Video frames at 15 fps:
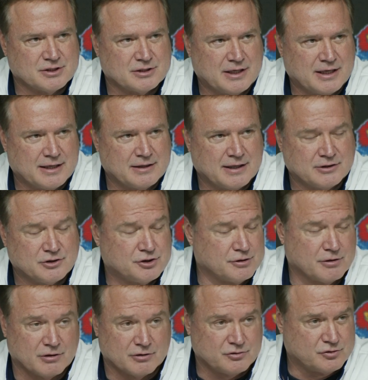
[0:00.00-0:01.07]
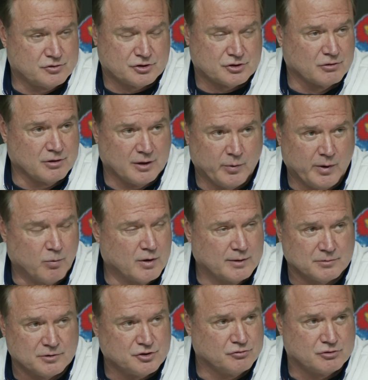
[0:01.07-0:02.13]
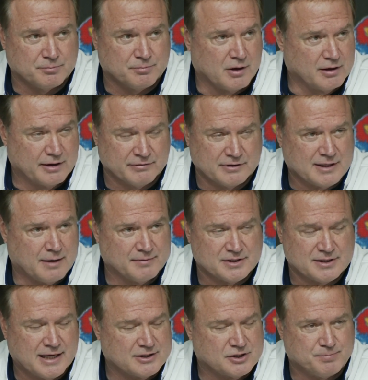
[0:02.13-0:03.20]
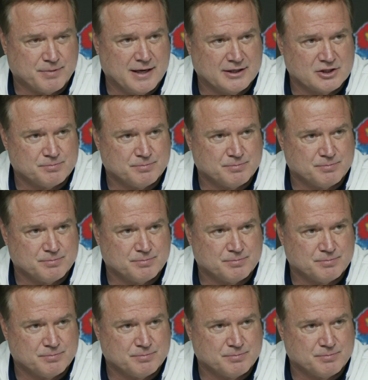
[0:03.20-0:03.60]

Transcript: And sure, certainly we want him to shoot the ball every time he's got space.